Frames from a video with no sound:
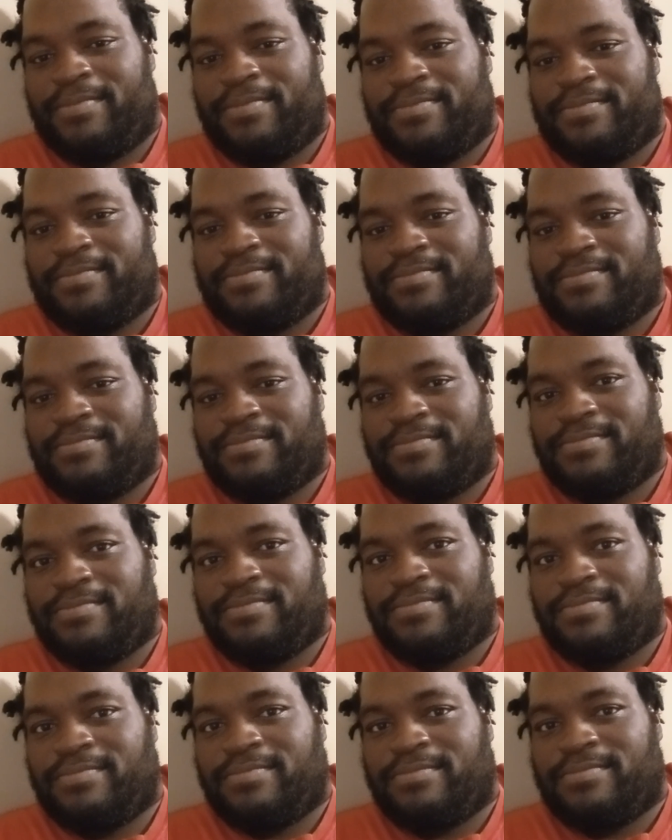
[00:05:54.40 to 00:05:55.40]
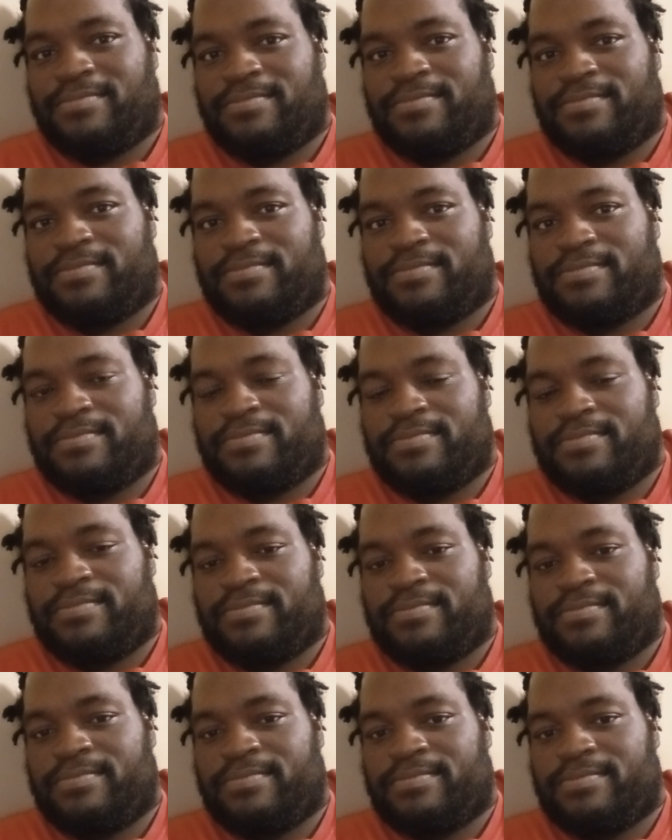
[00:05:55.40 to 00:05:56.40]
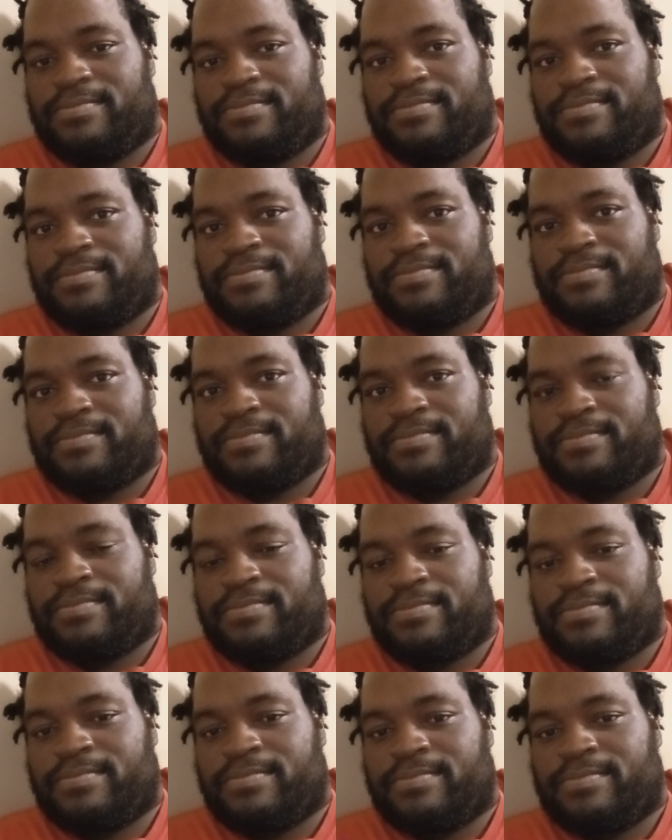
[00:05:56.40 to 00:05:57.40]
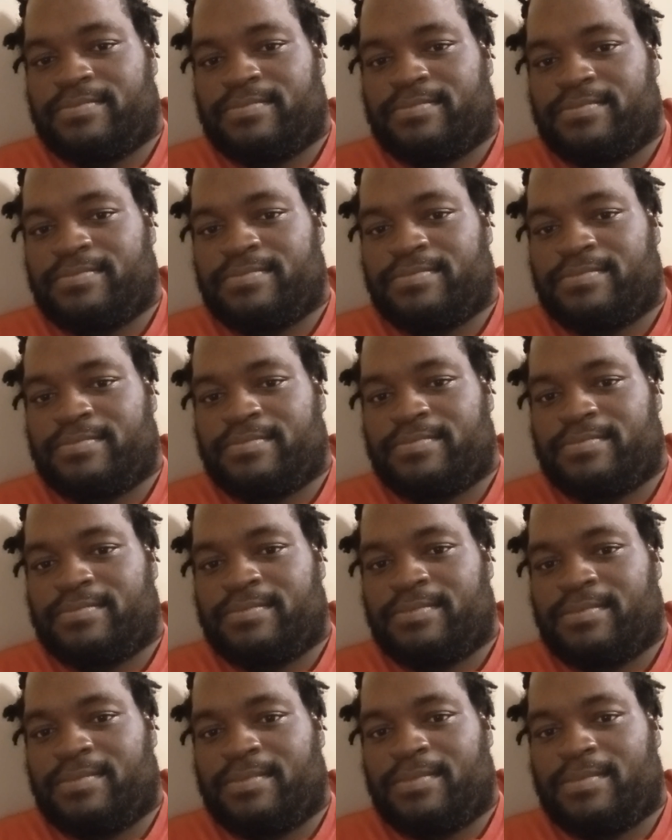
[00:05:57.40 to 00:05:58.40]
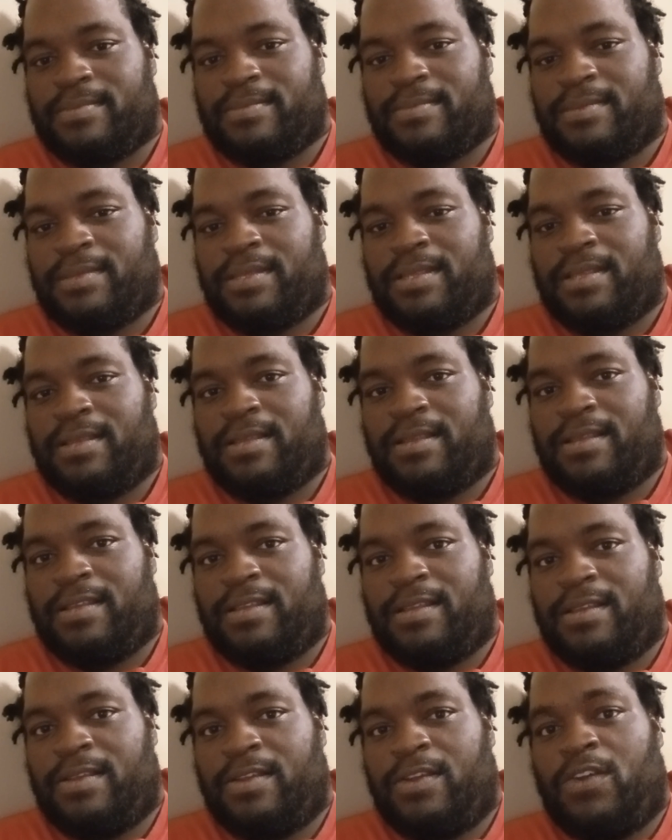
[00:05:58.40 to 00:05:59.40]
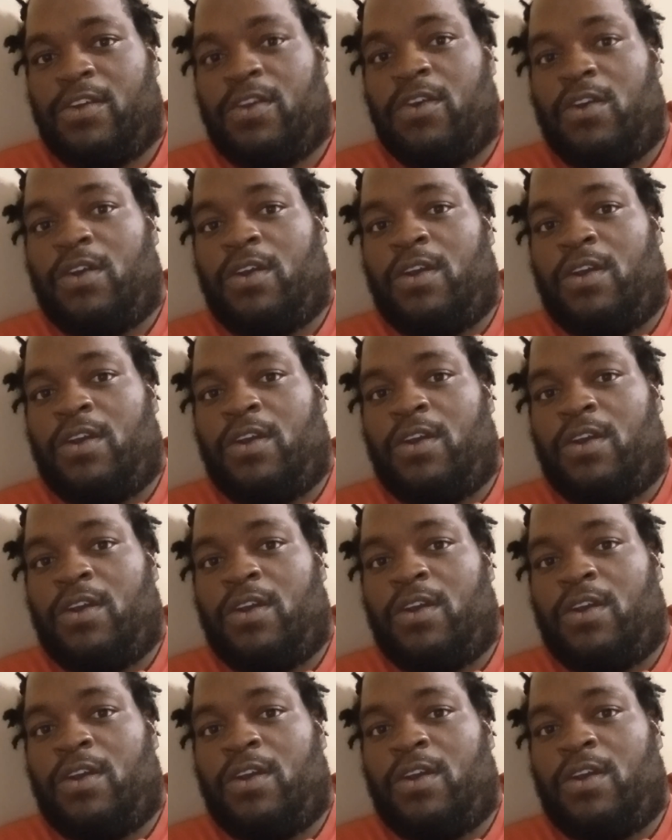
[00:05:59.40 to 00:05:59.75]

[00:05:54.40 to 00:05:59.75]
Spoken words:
Nobody speaks.